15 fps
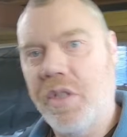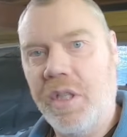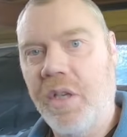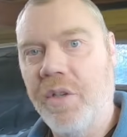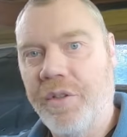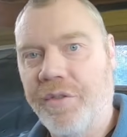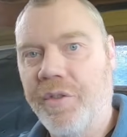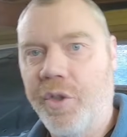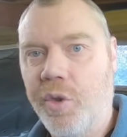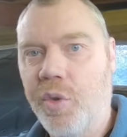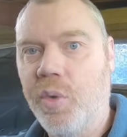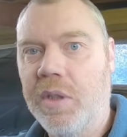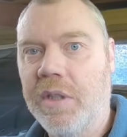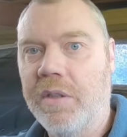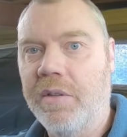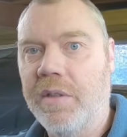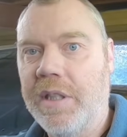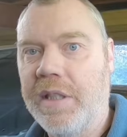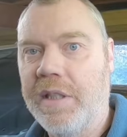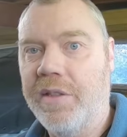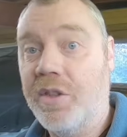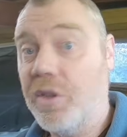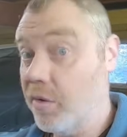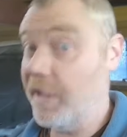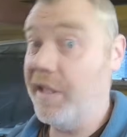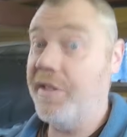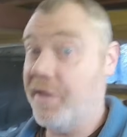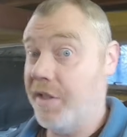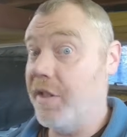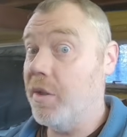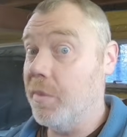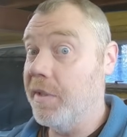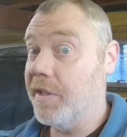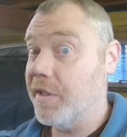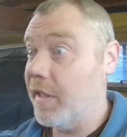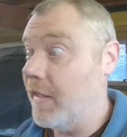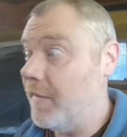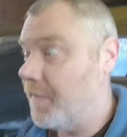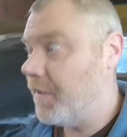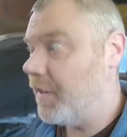to go through the stock ECU and stuff.